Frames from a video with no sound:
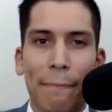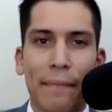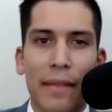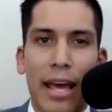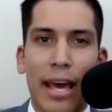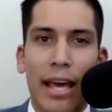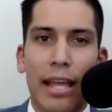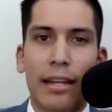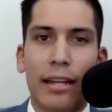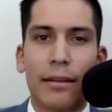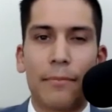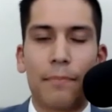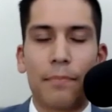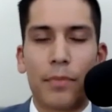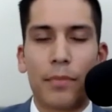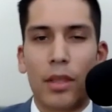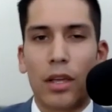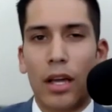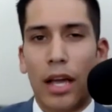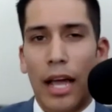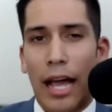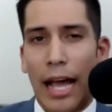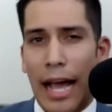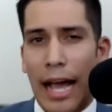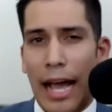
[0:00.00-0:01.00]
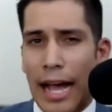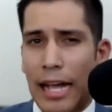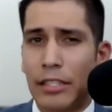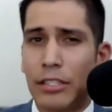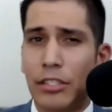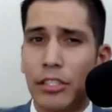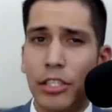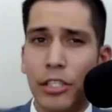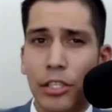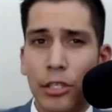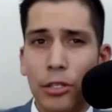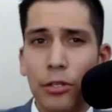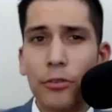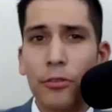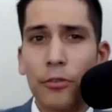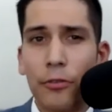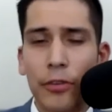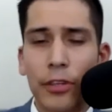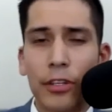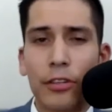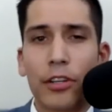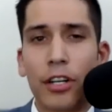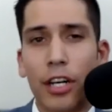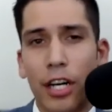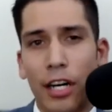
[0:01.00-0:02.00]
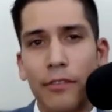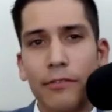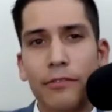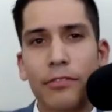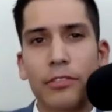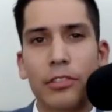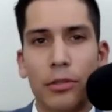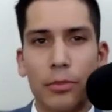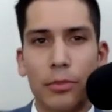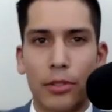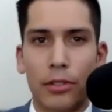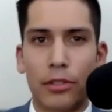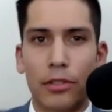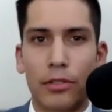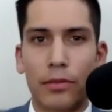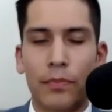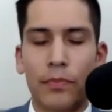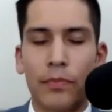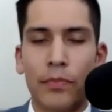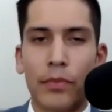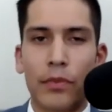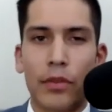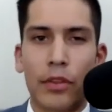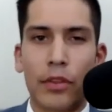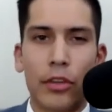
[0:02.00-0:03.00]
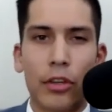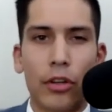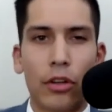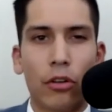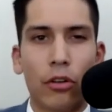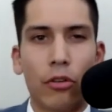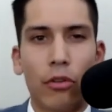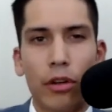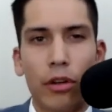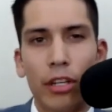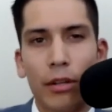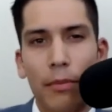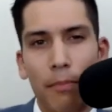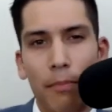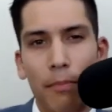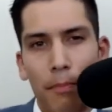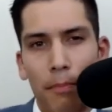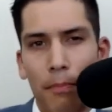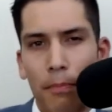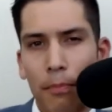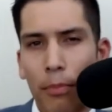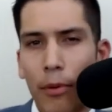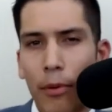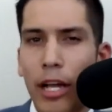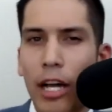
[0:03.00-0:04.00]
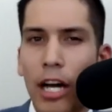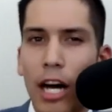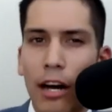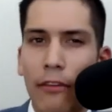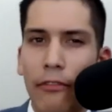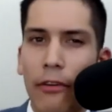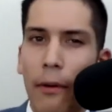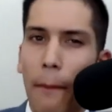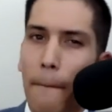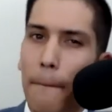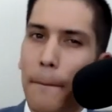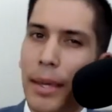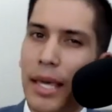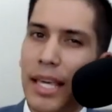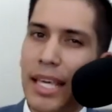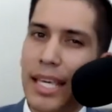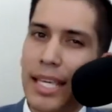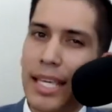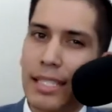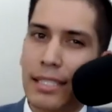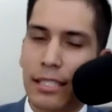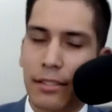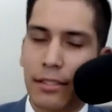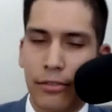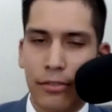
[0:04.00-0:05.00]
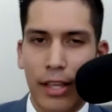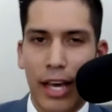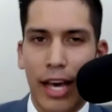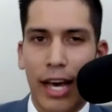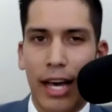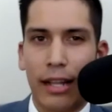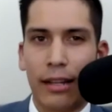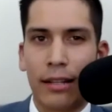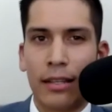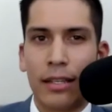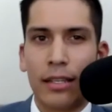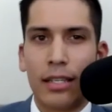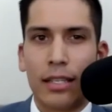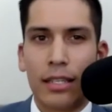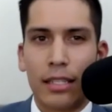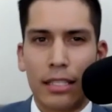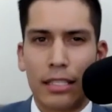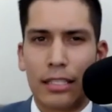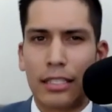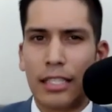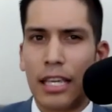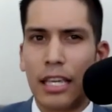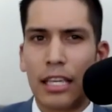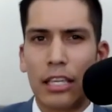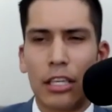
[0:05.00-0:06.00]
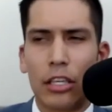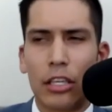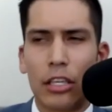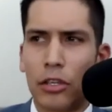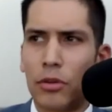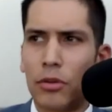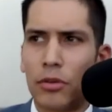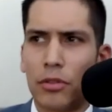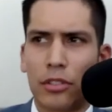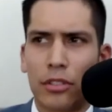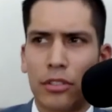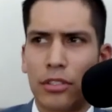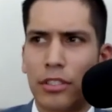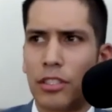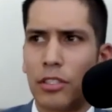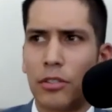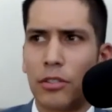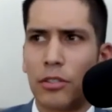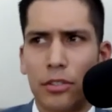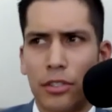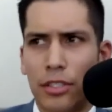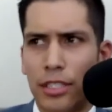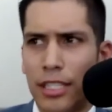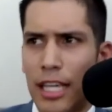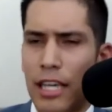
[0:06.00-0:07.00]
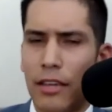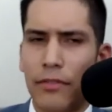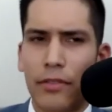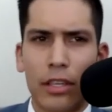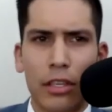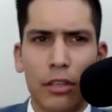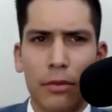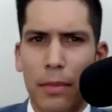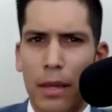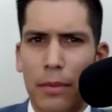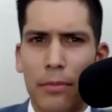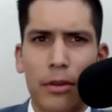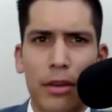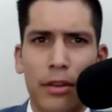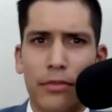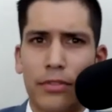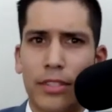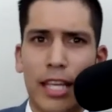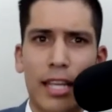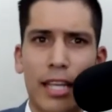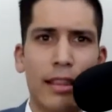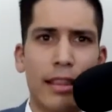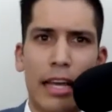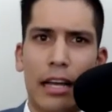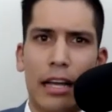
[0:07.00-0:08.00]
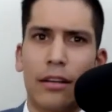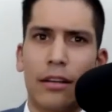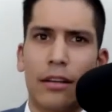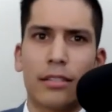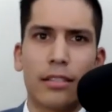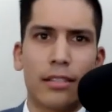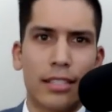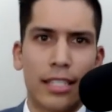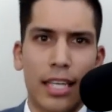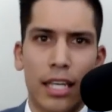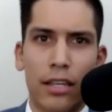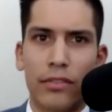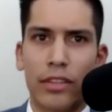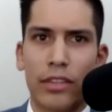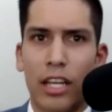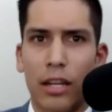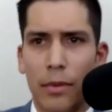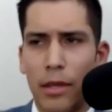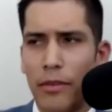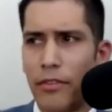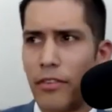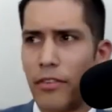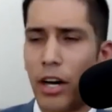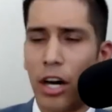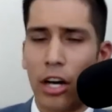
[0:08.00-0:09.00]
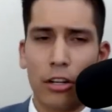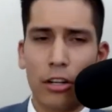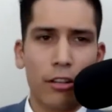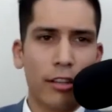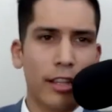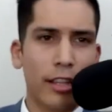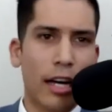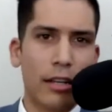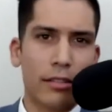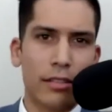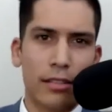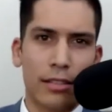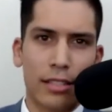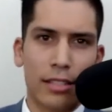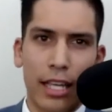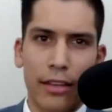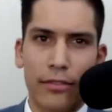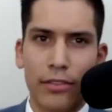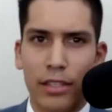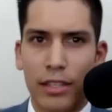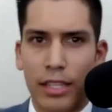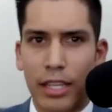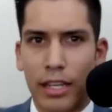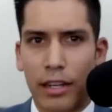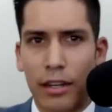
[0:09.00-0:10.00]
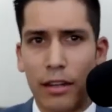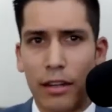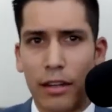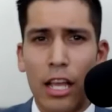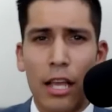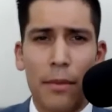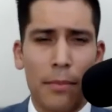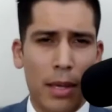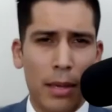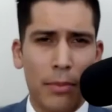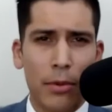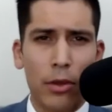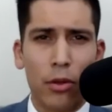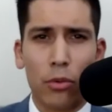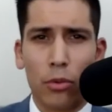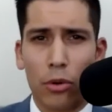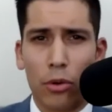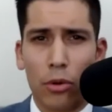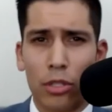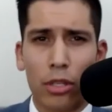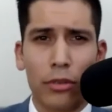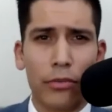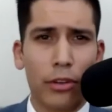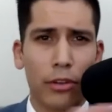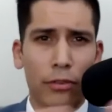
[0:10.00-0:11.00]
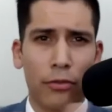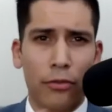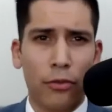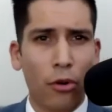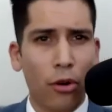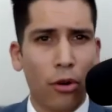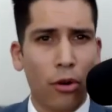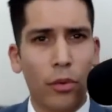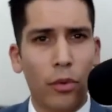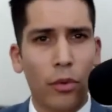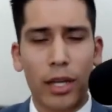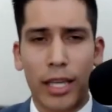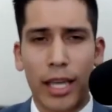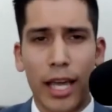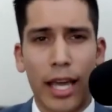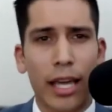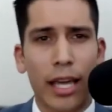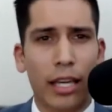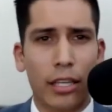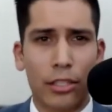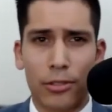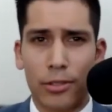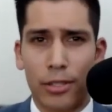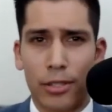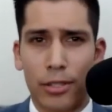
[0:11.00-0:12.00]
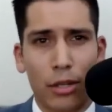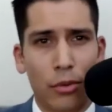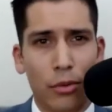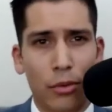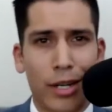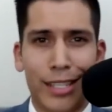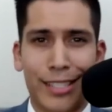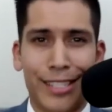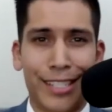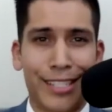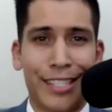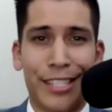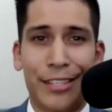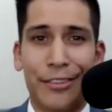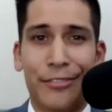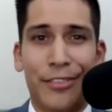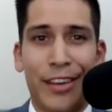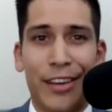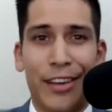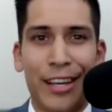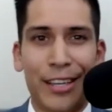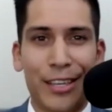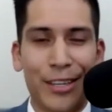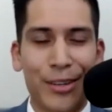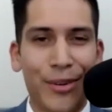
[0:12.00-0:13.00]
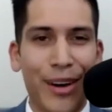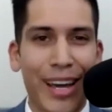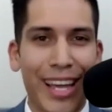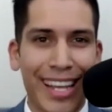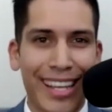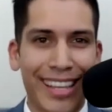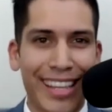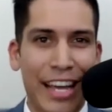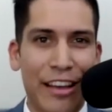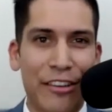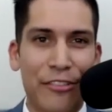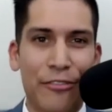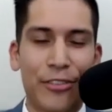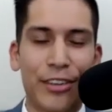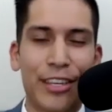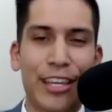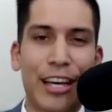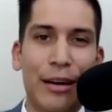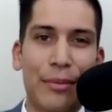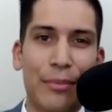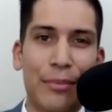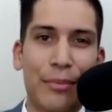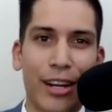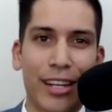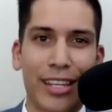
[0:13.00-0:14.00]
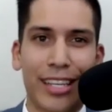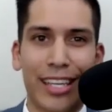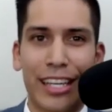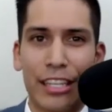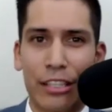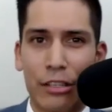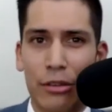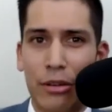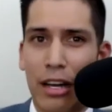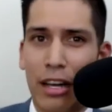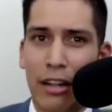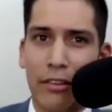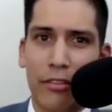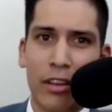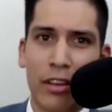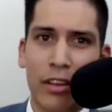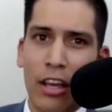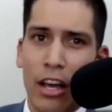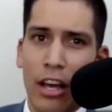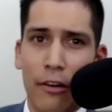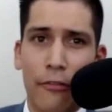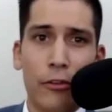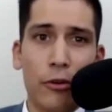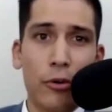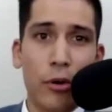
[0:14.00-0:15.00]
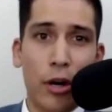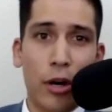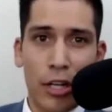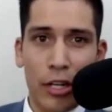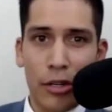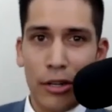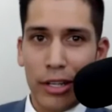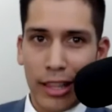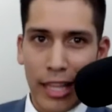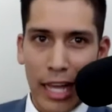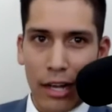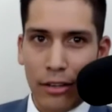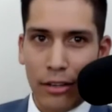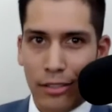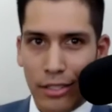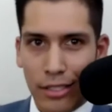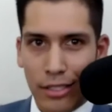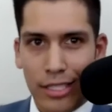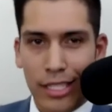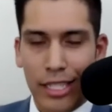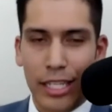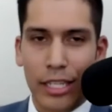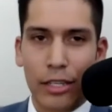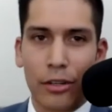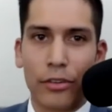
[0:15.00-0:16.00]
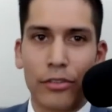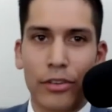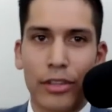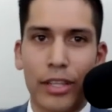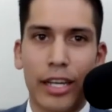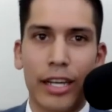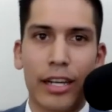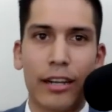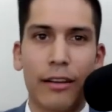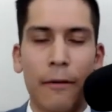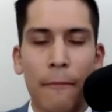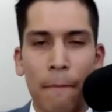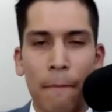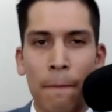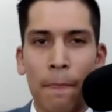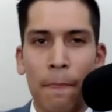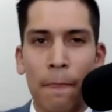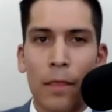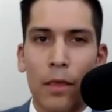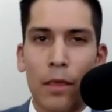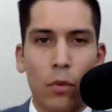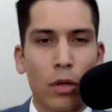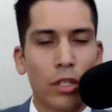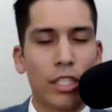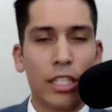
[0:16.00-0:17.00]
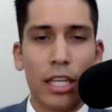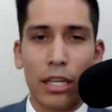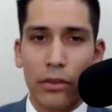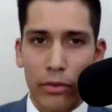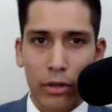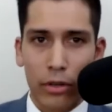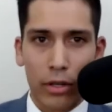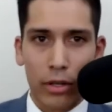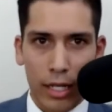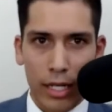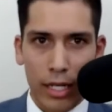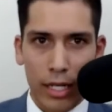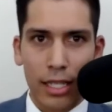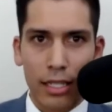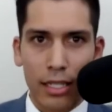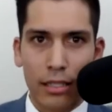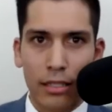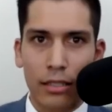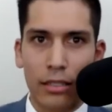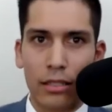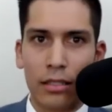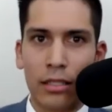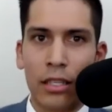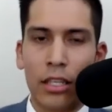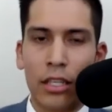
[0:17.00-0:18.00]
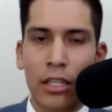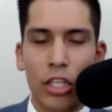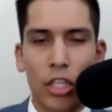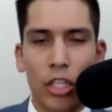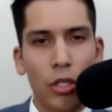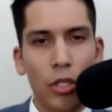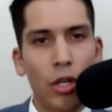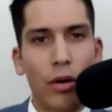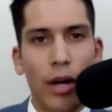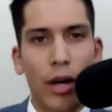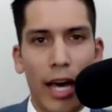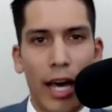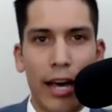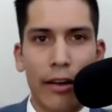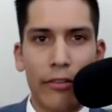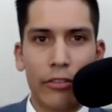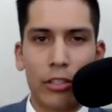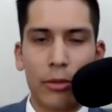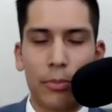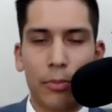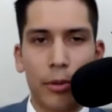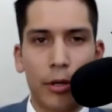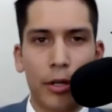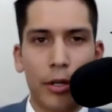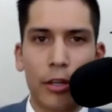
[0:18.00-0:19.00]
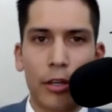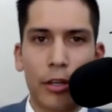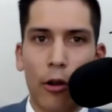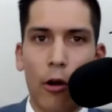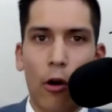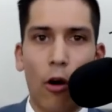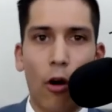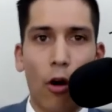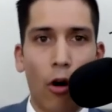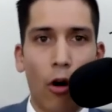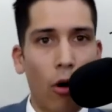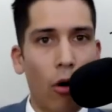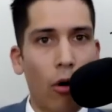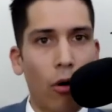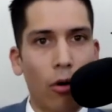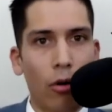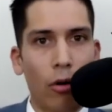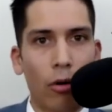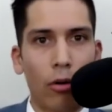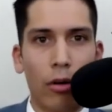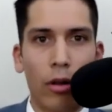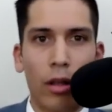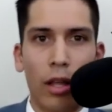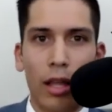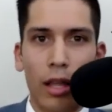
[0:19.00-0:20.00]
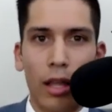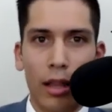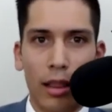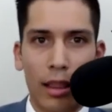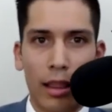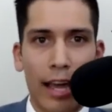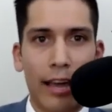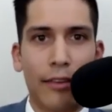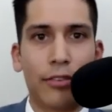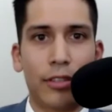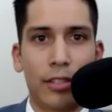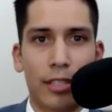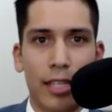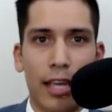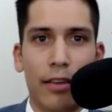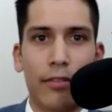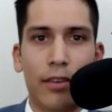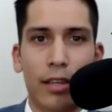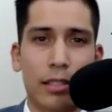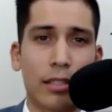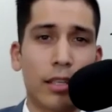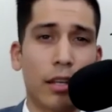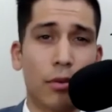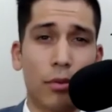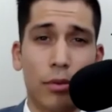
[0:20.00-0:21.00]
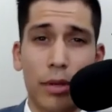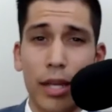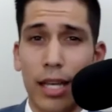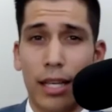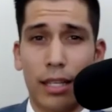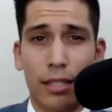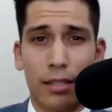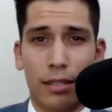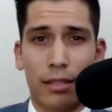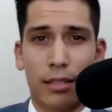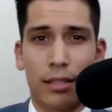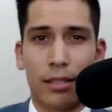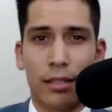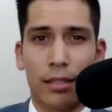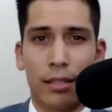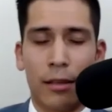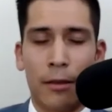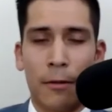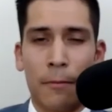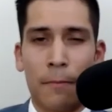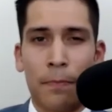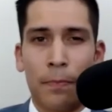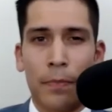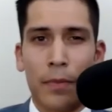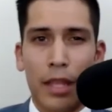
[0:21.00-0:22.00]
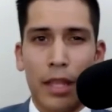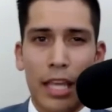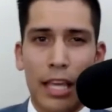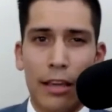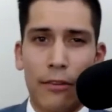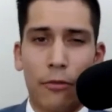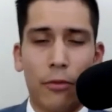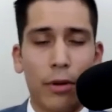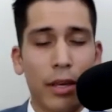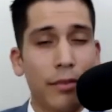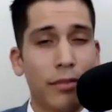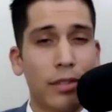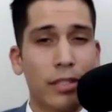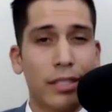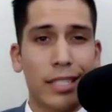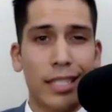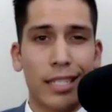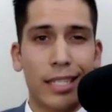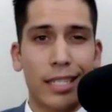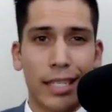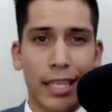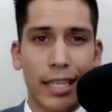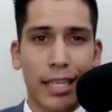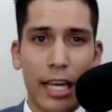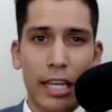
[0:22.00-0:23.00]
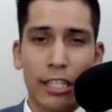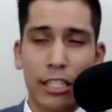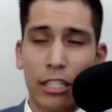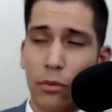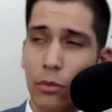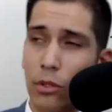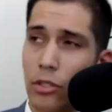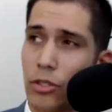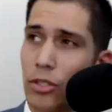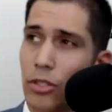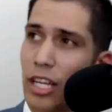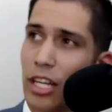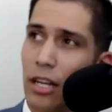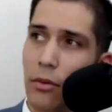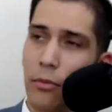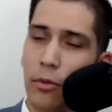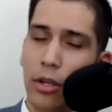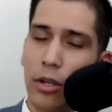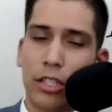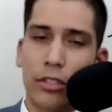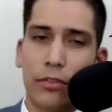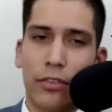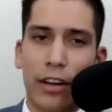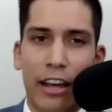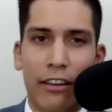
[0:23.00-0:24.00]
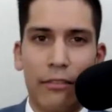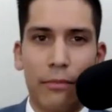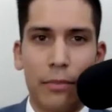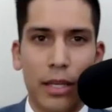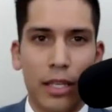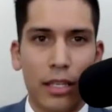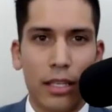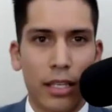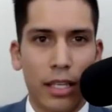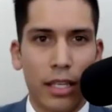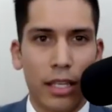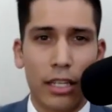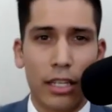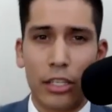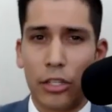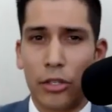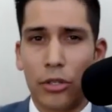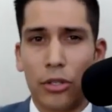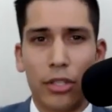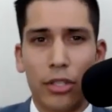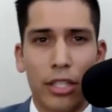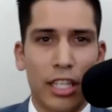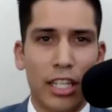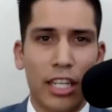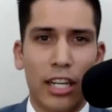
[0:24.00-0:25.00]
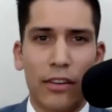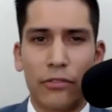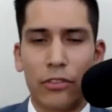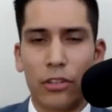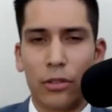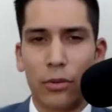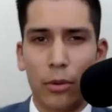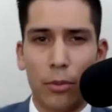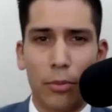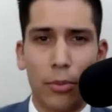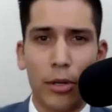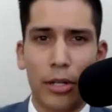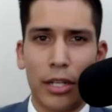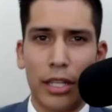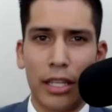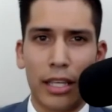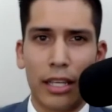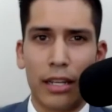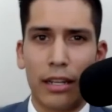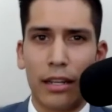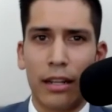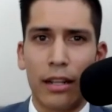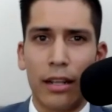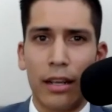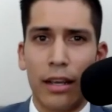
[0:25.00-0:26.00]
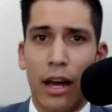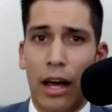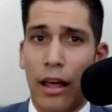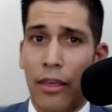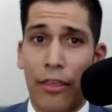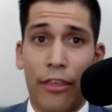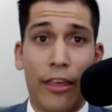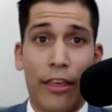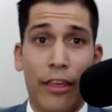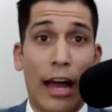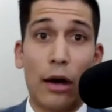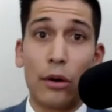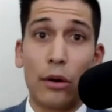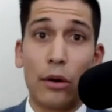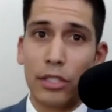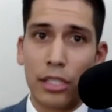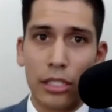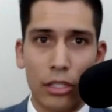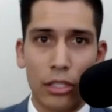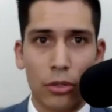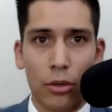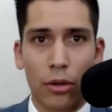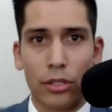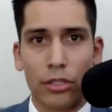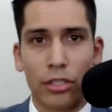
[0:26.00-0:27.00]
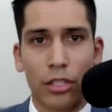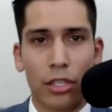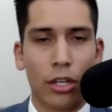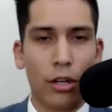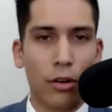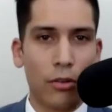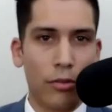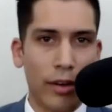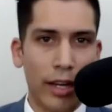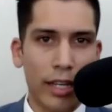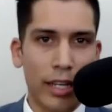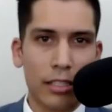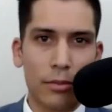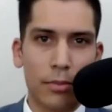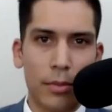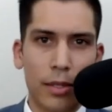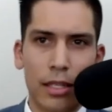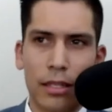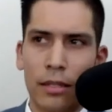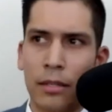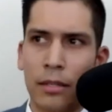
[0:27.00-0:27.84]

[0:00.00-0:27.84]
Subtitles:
And as you feel comfortable, you're going to break off a piece of that. Say you're saving, maybe you have 10,000 saved there, maybe 100,000 saved in there. Maybe you rolled over your 401k because you didn't want it to devaluate in that fiat market and you have a few 100,000 sitting over there. Whichever it is, you don't have to put your whole life savings at risk. If we have a syndication, we're trying to reach 5 million and you're only comfortable putting in 1,000 towards the co-investment,